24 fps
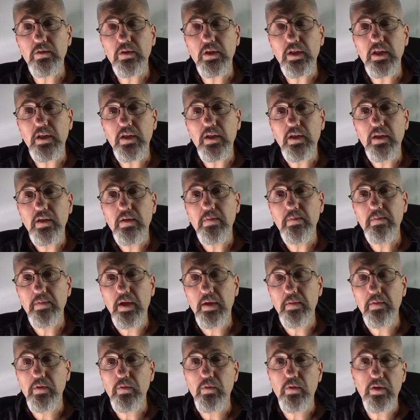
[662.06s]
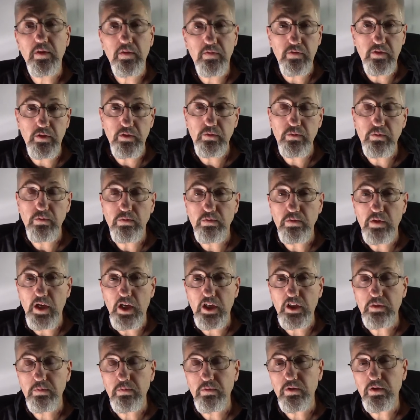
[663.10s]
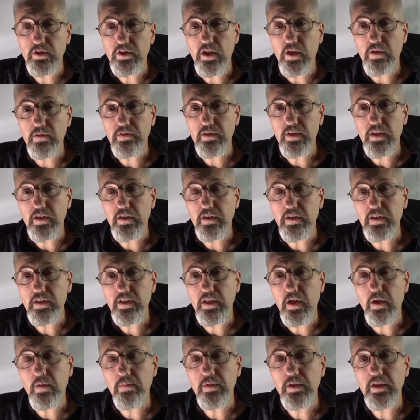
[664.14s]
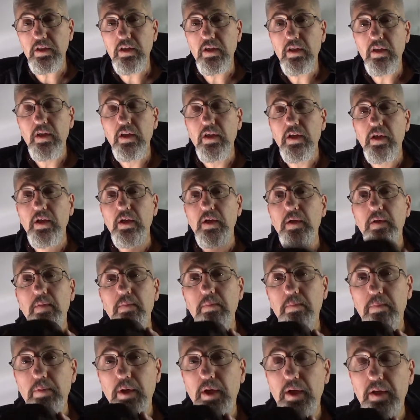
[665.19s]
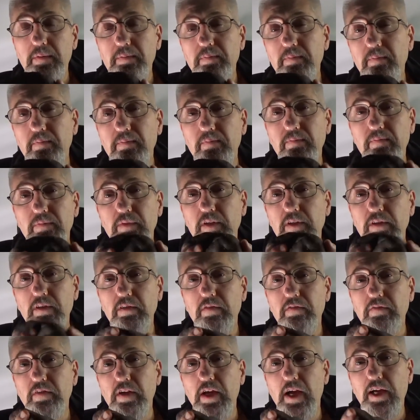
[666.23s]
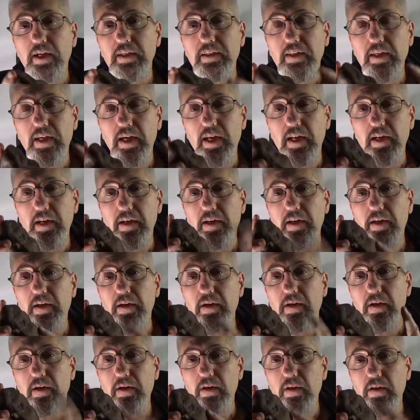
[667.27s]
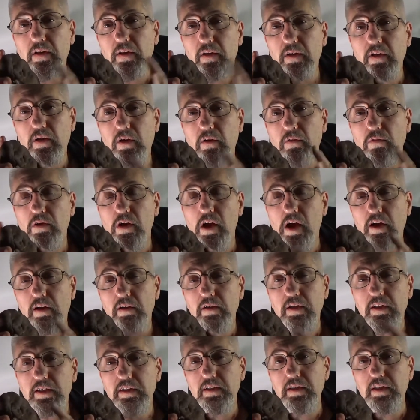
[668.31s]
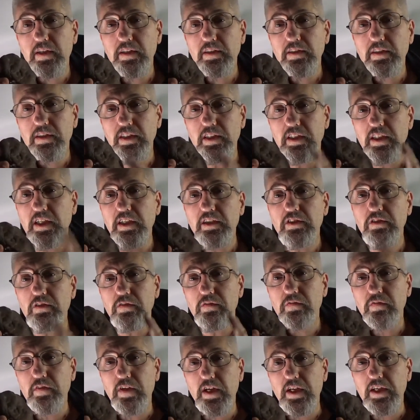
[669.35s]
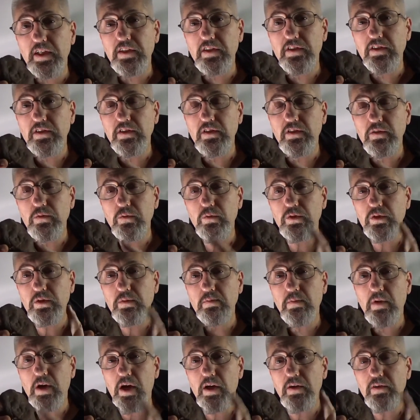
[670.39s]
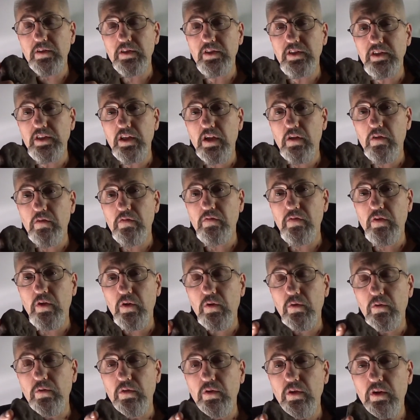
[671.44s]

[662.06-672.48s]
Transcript: it. Maybe one of you experts out there could tell me. But the fact that a rock like this can interface with a modern cell phone